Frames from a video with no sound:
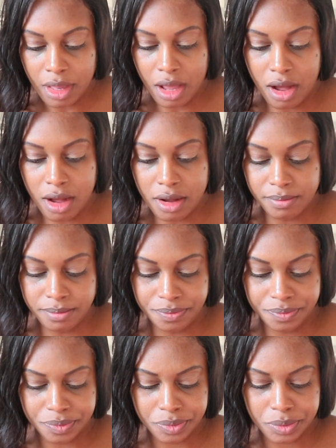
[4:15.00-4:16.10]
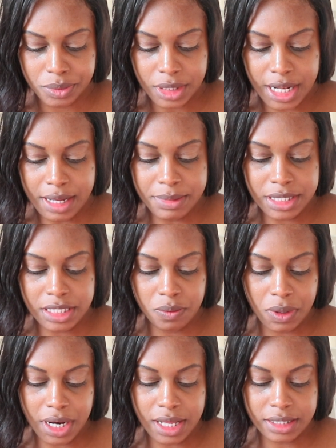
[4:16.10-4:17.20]
Let me see,
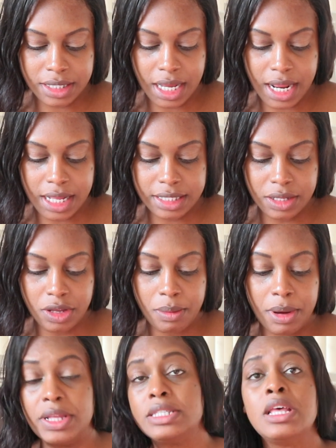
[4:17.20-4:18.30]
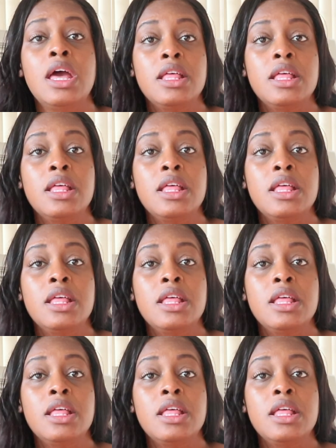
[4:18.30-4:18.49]
what else can I tell you about this?